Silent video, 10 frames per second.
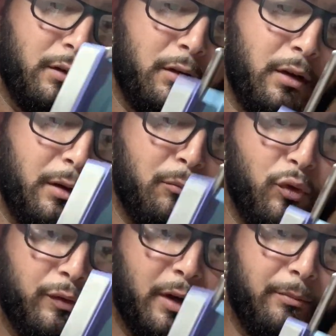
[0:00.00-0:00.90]
I
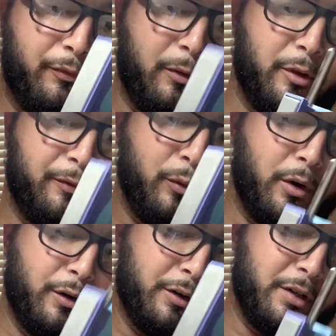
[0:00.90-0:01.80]
moved up from the
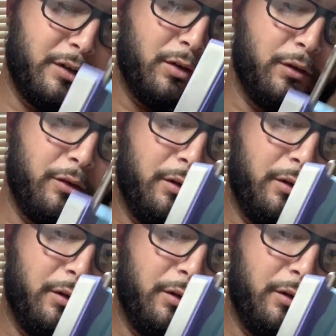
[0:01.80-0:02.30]
400, 600,